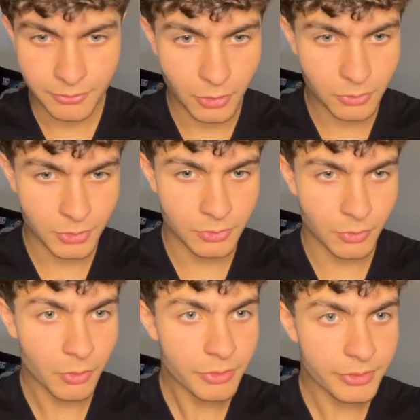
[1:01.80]
follower
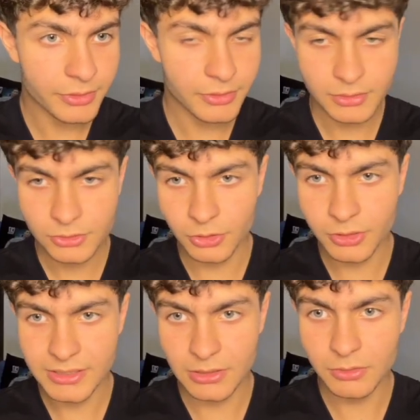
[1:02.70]
growth
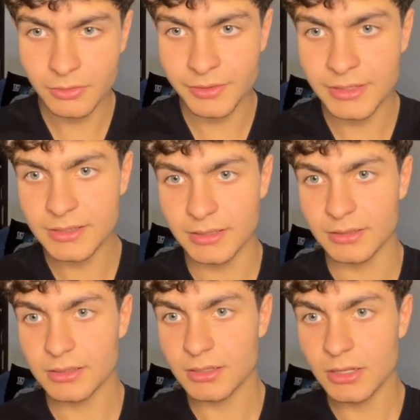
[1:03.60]
charts and all of these
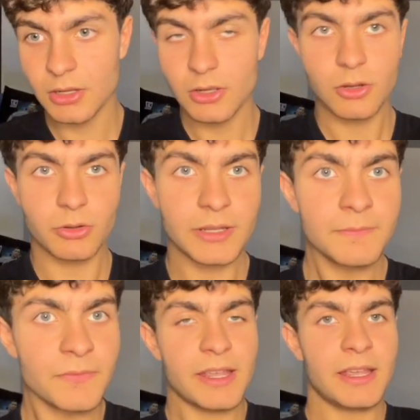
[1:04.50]
things.
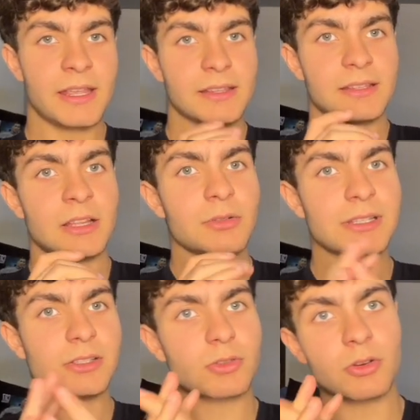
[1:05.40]
Okay, and now
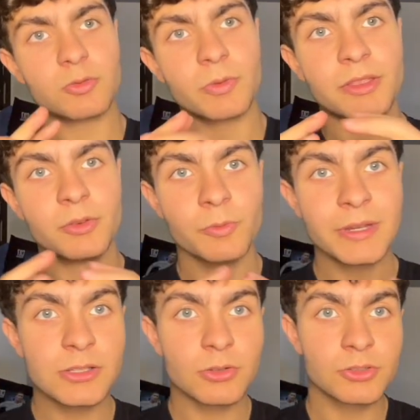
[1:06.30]
let's start with the
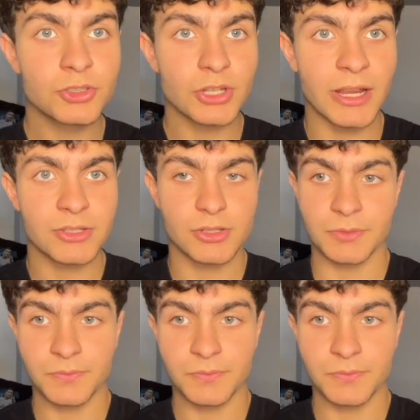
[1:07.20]
research engine,